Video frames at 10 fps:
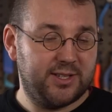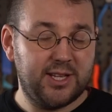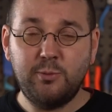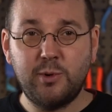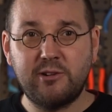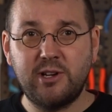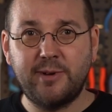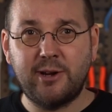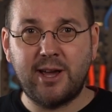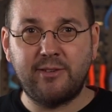Don't worry
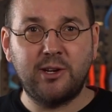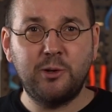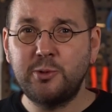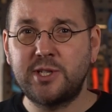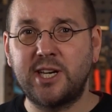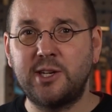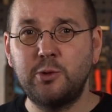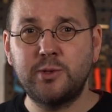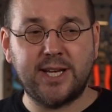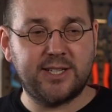about having an all singing,
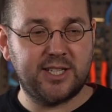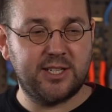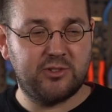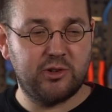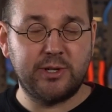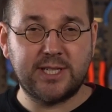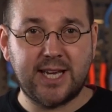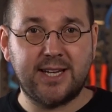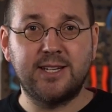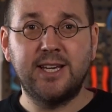all dancing truing
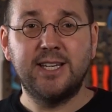stand.